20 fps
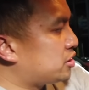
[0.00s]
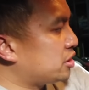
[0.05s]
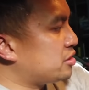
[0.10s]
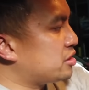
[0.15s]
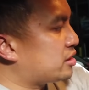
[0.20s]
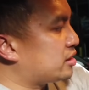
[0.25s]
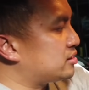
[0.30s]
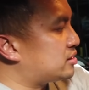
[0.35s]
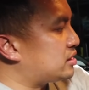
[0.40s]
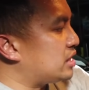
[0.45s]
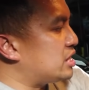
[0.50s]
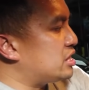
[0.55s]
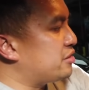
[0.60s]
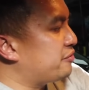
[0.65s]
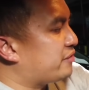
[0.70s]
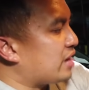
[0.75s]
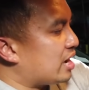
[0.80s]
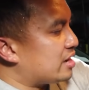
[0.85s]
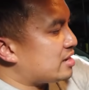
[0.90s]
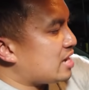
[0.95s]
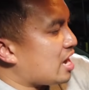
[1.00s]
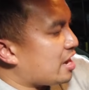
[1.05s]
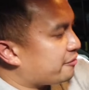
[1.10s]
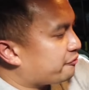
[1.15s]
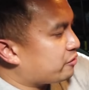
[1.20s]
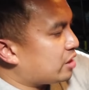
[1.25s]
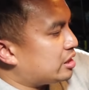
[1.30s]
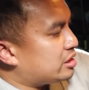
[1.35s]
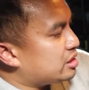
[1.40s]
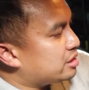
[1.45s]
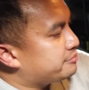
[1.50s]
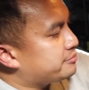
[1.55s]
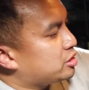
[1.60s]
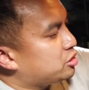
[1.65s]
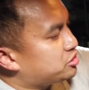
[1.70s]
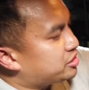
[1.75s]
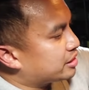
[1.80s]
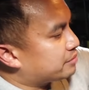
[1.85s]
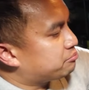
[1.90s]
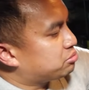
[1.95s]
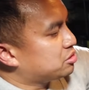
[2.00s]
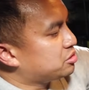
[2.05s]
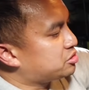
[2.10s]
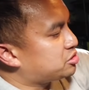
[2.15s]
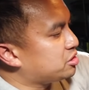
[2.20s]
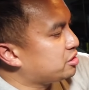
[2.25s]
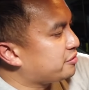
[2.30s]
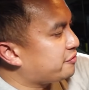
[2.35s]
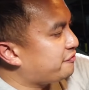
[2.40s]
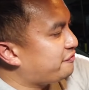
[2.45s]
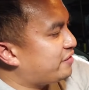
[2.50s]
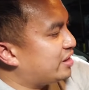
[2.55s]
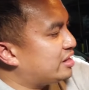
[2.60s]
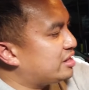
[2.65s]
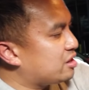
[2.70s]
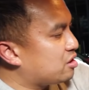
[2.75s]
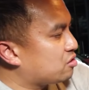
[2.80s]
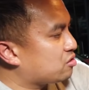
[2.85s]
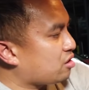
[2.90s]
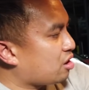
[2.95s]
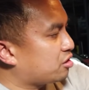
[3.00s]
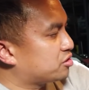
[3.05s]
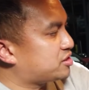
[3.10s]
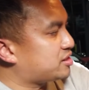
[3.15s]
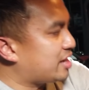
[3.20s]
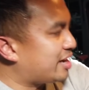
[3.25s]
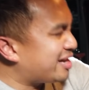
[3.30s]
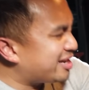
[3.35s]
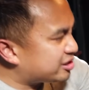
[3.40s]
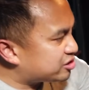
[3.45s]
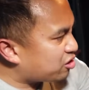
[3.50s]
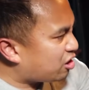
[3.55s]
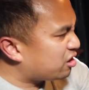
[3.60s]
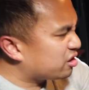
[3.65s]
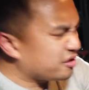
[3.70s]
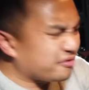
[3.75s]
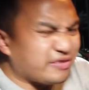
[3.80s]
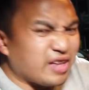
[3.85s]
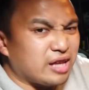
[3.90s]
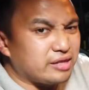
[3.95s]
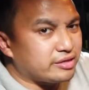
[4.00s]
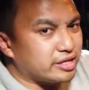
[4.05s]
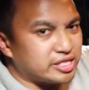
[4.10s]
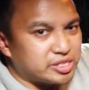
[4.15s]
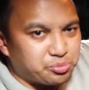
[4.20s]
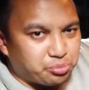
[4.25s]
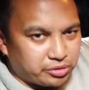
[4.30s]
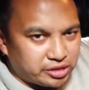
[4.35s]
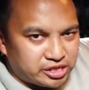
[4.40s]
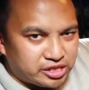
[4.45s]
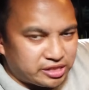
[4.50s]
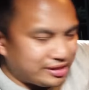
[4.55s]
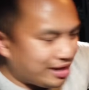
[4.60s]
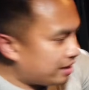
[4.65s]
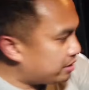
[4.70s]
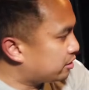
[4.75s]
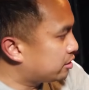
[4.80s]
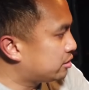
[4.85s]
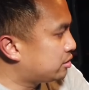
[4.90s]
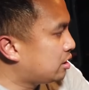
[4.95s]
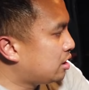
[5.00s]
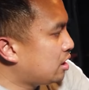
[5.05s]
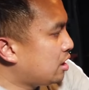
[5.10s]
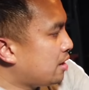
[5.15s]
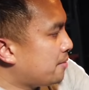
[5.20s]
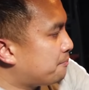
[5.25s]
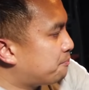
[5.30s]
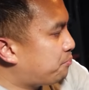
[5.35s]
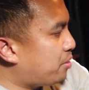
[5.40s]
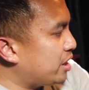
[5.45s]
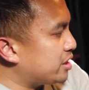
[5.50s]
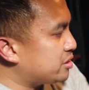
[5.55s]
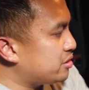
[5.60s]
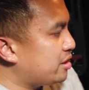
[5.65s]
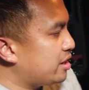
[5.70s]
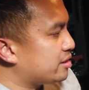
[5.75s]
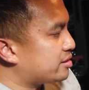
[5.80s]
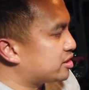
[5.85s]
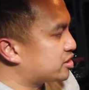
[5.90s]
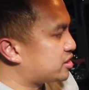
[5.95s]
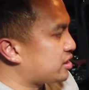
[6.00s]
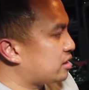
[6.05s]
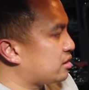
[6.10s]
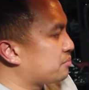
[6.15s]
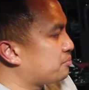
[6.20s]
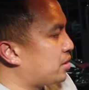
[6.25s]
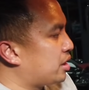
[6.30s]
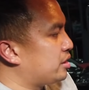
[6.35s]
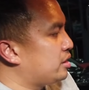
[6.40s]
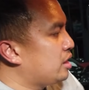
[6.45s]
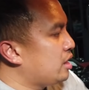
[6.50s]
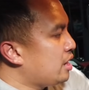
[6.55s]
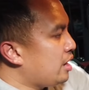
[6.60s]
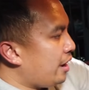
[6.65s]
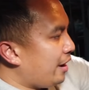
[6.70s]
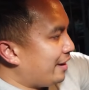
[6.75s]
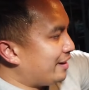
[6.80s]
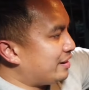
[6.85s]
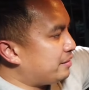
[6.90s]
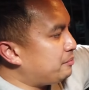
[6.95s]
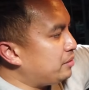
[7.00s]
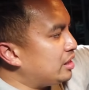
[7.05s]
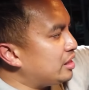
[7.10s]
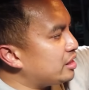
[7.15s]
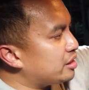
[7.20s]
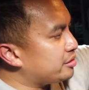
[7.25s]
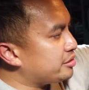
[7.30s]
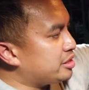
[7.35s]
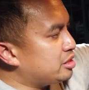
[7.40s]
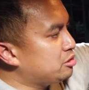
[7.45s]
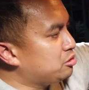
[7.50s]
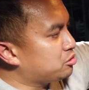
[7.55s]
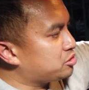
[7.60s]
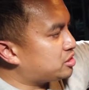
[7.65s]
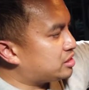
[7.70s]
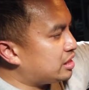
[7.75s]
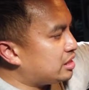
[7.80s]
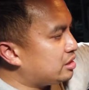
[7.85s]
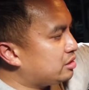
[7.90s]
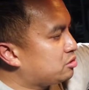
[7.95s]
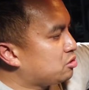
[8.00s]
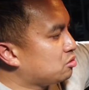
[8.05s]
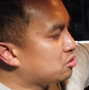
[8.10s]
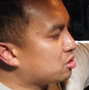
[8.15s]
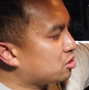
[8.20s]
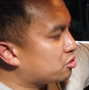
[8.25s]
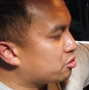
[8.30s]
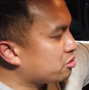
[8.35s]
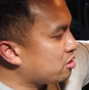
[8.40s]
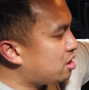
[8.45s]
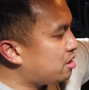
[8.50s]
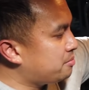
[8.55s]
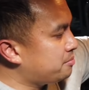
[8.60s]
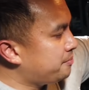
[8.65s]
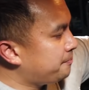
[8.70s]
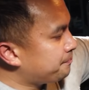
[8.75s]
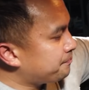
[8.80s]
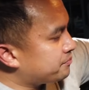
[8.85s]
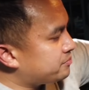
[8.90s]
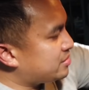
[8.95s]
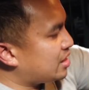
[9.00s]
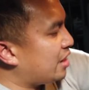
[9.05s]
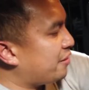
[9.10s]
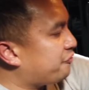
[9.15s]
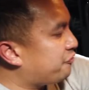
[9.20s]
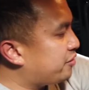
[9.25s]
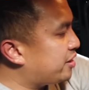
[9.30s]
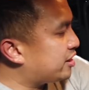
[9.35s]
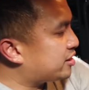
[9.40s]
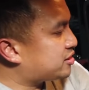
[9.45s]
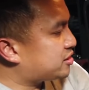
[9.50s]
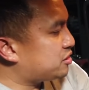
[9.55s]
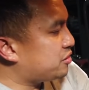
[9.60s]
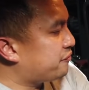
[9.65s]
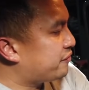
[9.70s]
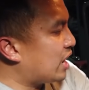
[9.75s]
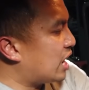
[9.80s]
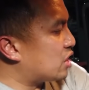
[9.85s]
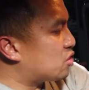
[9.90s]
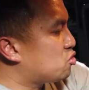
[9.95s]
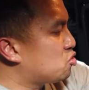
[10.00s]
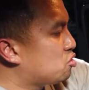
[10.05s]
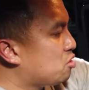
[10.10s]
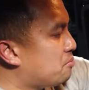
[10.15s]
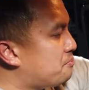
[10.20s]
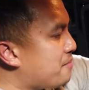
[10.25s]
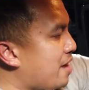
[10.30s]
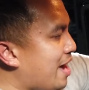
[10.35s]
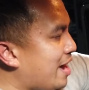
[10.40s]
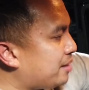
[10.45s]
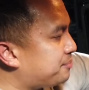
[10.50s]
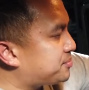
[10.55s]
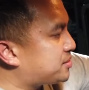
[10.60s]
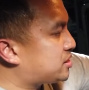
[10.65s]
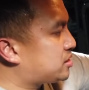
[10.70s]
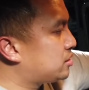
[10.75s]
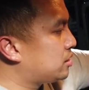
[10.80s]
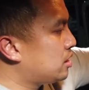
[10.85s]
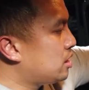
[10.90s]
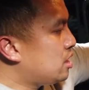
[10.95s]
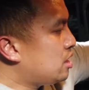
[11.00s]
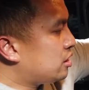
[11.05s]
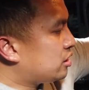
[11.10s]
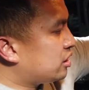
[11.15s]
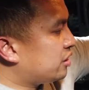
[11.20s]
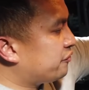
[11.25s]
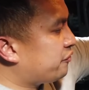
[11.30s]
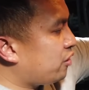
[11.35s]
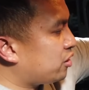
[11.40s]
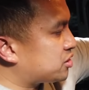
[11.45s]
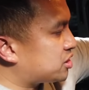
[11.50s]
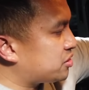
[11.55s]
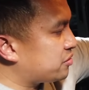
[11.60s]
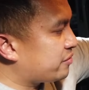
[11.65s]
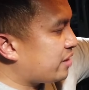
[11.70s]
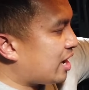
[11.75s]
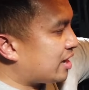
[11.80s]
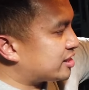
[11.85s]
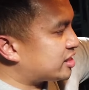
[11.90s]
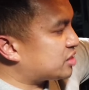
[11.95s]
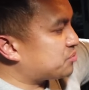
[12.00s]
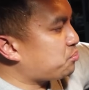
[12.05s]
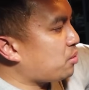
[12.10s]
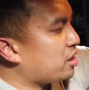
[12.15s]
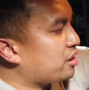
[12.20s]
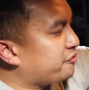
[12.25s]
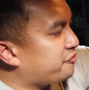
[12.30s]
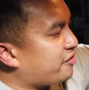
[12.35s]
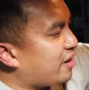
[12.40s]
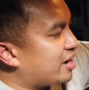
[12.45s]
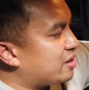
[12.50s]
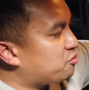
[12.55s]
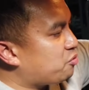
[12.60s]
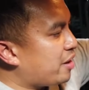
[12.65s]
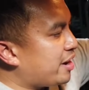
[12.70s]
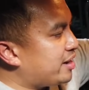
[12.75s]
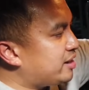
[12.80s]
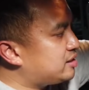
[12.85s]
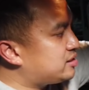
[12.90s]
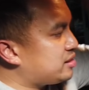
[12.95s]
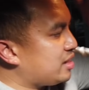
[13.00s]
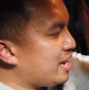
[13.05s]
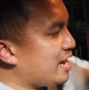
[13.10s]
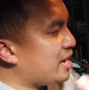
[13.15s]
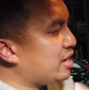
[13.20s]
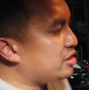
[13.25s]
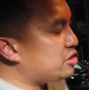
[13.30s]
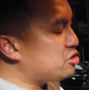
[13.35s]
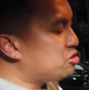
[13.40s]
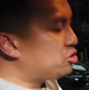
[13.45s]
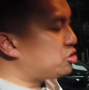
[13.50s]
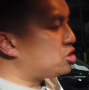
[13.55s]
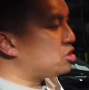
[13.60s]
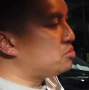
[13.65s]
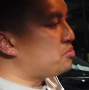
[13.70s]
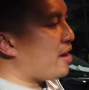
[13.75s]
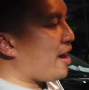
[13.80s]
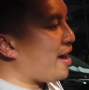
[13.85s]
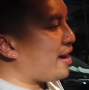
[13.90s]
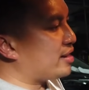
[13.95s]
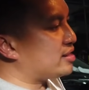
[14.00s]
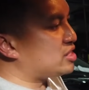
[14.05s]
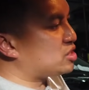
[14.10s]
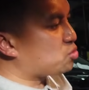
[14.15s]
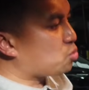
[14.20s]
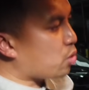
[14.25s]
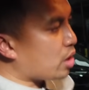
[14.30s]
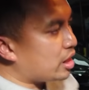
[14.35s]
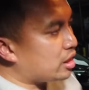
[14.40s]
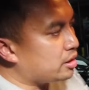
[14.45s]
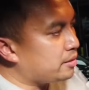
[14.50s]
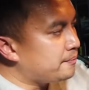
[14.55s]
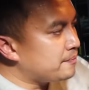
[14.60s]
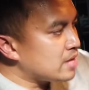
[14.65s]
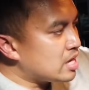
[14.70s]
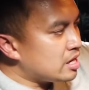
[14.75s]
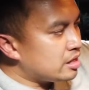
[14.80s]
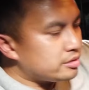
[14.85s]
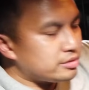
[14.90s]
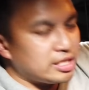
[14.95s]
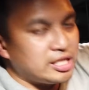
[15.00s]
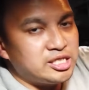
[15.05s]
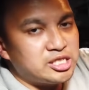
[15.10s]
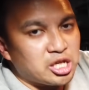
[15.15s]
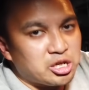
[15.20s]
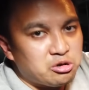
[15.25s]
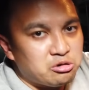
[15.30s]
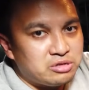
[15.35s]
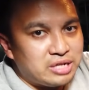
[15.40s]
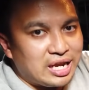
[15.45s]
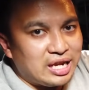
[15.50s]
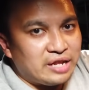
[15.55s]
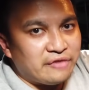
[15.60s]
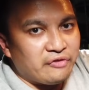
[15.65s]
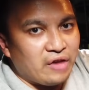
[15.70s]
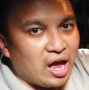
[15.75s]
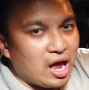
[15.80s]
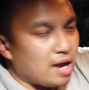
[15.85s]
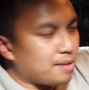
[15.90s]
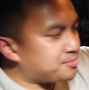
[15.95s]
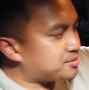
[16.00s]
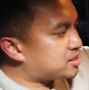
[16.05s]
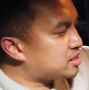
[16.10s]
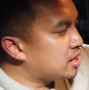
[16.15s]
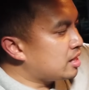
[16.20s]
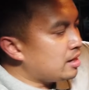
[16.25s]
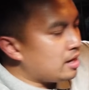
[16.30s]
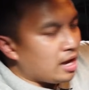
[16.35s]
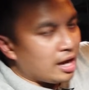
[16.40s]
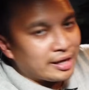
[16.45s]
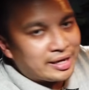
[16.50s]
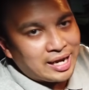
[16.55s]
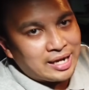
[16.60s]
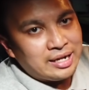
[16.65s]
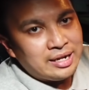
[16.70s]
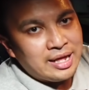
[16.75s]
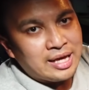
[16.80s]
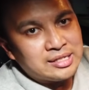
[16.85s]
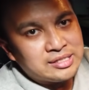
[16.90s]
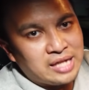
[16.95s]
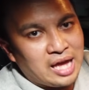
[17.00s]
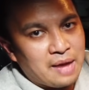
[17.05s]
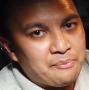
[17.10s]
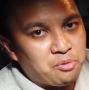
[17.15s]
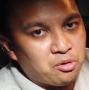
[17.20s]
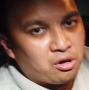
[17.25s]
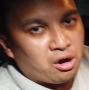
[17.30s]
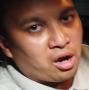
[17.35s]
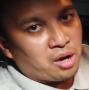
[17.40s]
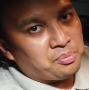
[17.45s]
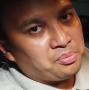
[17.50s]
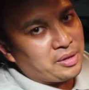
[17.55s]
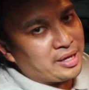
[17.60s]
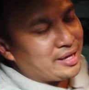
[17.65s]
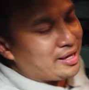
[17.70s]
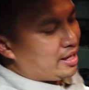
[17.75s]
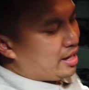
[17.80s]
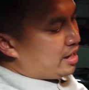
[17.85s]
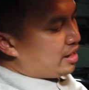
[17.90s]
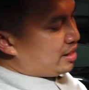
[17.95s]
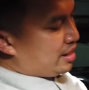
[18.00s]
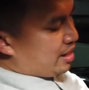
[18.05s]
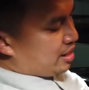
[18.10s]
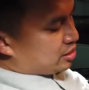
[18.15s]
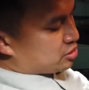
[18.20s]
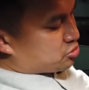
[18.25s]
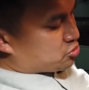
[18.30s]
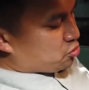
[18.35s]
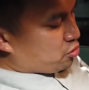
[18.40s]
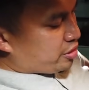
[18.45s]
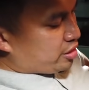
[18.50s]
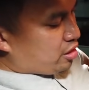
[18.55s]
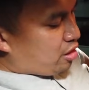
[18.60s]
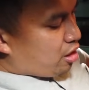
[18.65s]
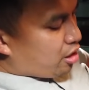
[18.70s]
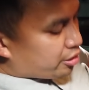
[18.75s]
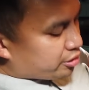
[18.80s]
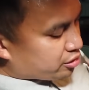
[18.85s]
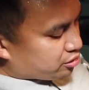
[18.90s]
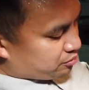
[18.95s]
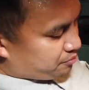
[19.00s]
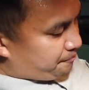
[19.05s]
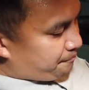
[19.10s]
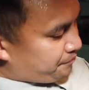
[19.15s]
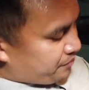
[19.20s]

So you can see you've got nav, radio, music, Bluetooth, video, car settings, all of that. That's pretty standard. But you hit the center button and immediately you'll see Google Chrome, Netflix, you've got Google Maps, you've also got Spotify, Waze, and YouTube as well. These are your native apps. Again, it has Apple CarPlay and Android Auto.